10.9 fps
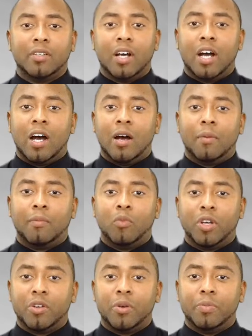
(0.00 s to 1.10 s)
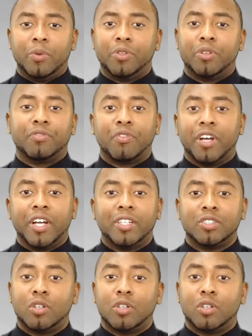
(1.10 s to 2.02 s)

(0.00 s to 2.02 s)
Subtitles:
whether it be with your friends